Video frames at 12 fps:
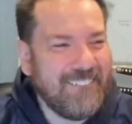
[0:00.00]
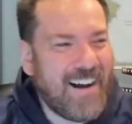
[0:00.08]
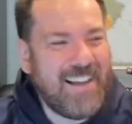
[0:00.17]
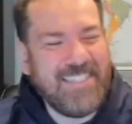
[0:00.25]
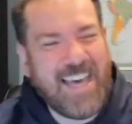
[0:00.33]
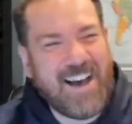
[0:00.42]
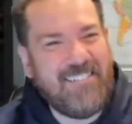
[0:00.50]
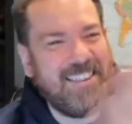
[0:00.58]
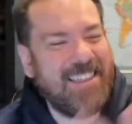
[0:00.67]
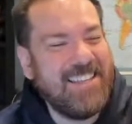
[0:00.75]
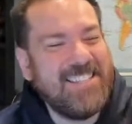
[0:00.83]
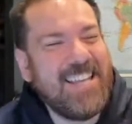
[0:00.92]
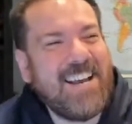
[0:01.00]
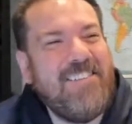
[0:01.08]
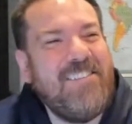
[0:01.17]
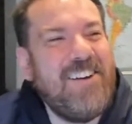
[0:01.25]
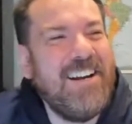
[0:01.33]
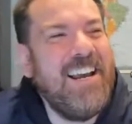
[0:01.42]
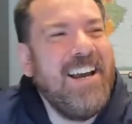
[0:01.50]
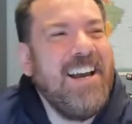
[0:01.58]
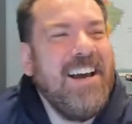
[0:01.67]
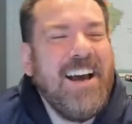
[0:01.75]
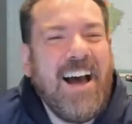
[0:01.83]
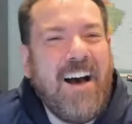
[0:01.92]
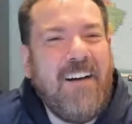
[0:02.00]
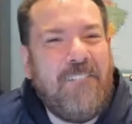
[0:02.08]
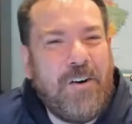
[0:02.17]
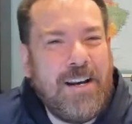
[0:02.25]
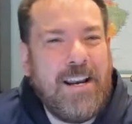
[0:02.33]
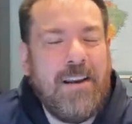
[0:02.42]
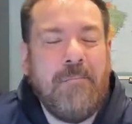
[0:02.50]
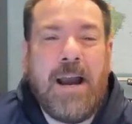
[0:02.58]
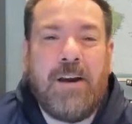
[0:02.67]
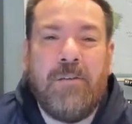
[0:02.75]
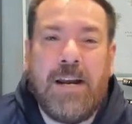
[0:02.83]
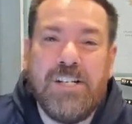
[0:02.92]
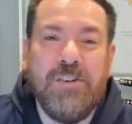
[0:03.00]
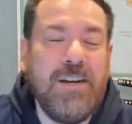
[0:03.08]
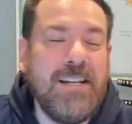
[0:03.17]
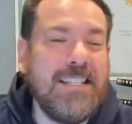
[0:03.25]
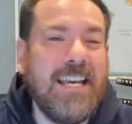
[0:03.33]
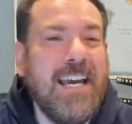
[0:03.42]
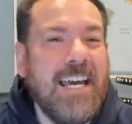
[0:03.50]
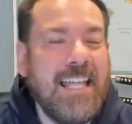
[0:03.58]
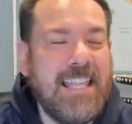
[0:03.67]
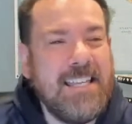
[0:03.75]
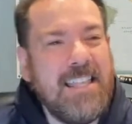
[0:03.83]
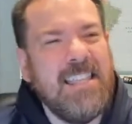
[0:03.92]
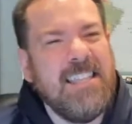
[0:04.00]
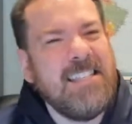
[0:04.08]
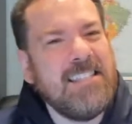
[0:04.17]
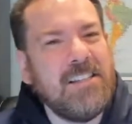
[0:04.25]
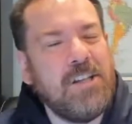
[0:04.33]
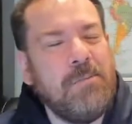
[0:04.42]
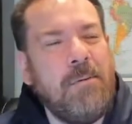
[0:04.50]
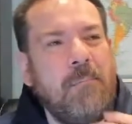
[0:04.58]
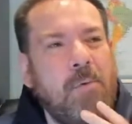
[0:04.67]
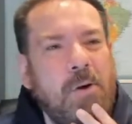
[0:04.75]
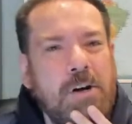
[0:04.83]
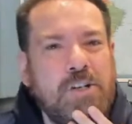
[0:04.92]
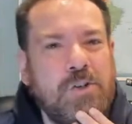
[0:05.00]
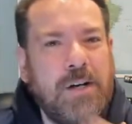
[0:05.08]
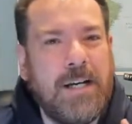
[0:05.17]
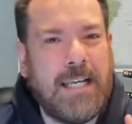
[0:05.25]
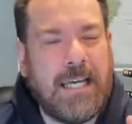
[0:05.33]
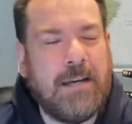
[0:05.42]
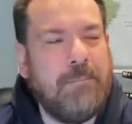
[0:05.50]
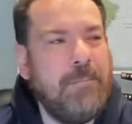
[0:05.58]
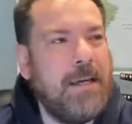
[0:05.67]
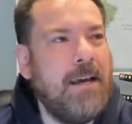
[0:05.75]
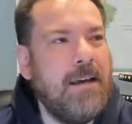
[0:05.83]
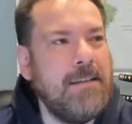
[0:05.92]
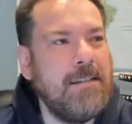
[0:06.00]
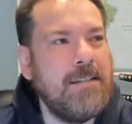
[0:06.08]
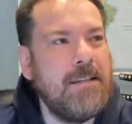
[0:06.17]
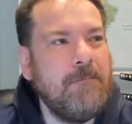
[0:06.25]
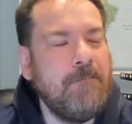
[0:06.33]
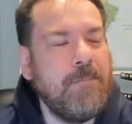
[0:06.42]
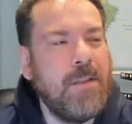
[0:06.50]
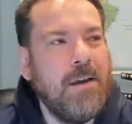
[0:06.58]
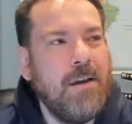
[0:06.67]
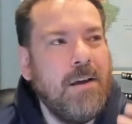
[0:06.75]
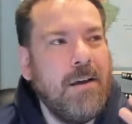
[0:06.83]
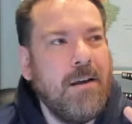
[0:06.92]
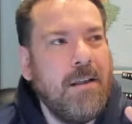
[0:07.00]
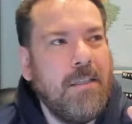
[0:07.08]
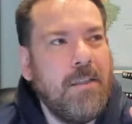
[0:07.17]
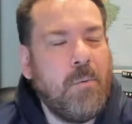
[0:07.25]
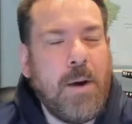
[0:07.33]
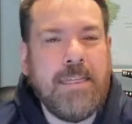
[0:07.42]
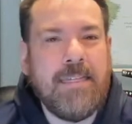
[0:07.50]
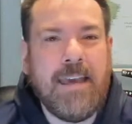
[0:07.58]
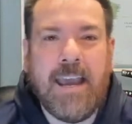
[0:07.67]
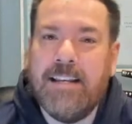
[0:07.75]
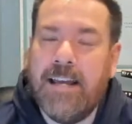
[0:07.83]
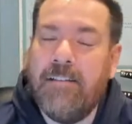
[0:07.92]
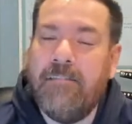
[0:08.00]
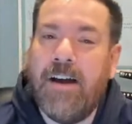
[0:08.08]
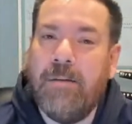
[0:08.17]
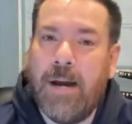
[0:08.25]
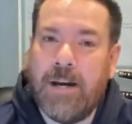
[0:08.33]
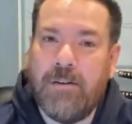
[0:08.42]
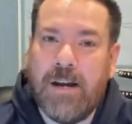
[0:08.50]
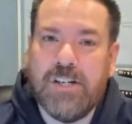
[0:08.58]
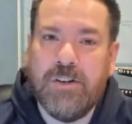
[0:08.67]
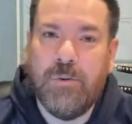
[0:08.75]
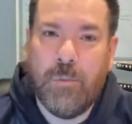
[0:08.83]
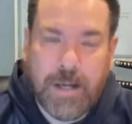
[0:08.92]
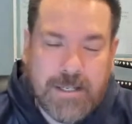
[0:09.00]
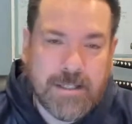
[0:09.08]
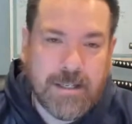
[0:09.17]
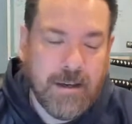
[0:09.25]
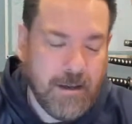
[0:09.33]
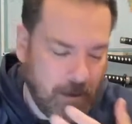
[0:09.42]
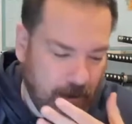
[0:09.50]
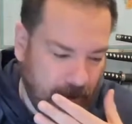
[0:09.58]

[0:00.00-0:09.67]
that one. The second one, avoiding a migration risk. This is a little bit more tricky, because the way that they identify migration risk